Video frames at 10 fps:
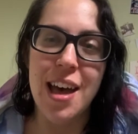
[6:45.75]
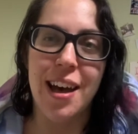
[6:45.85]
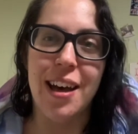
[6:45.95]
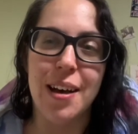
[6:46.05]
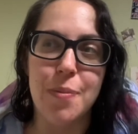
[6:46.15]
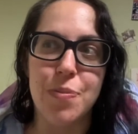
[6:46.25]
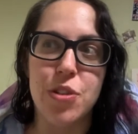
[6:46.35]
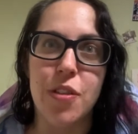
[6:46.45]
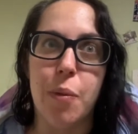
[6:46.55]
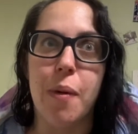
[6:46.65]

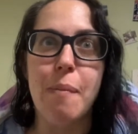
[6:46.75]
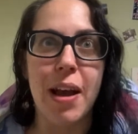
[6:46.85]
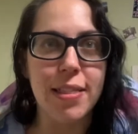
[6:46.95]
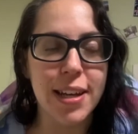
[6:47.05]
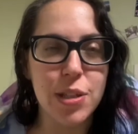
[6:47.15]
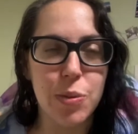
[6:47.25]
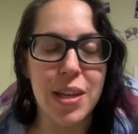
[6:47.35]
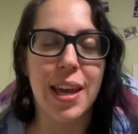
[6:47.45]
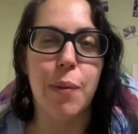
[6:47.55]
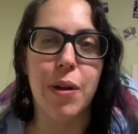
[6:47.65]
So then we went back the next
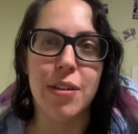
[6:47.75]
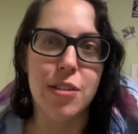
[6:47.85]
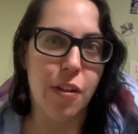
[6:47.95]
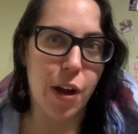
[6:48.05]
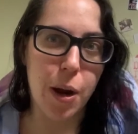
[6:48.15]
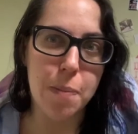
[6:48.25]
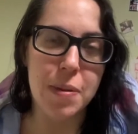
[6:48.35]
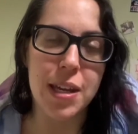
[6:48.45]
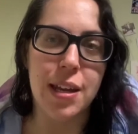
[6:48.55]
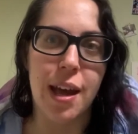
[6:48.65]
week and we saw the
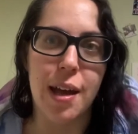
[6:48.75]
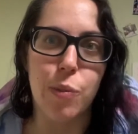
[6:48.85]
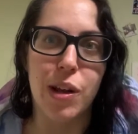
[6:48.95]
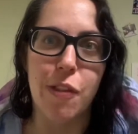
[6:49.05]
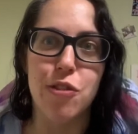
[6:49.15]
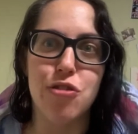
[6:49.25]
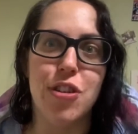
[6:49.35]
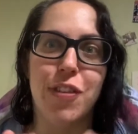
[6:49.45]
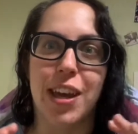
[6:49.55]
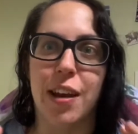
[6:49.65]
heartbeat and we got the
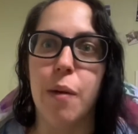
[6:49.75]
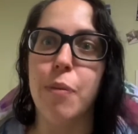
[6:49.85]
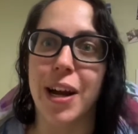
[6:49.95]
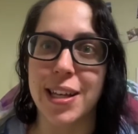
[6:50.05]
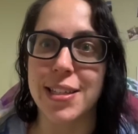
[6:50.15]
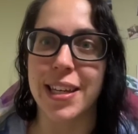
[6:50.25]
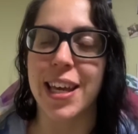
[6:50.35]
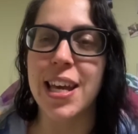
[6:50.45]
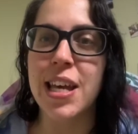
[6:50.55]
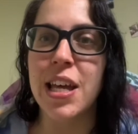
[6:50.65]
certificate of pregnancy.
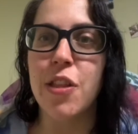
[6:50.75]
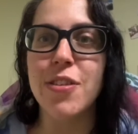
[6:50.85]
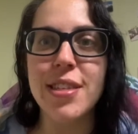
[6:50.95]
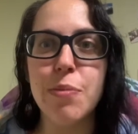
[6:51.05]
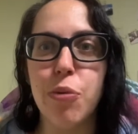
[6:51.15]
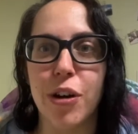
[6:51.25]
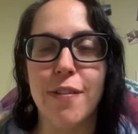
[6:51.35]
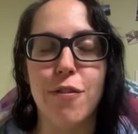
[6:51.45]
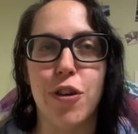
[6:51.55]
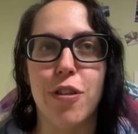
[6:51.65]
This is
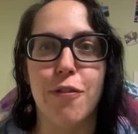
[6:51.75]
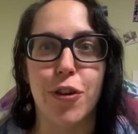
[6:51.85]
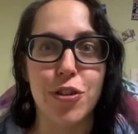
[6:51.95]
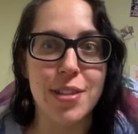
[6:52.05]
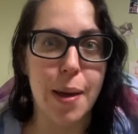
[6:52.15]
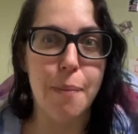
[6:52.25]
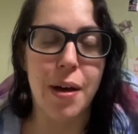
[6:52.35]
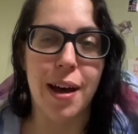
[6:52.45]
important for the first step.